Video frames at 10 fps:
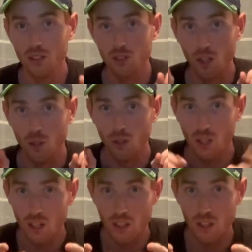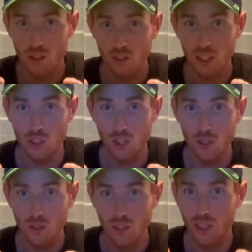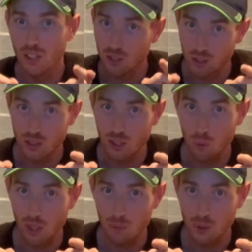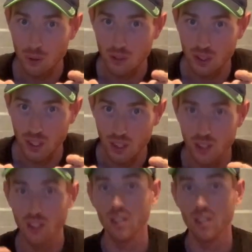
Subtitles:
So, stay tuned to see what I'm doing today.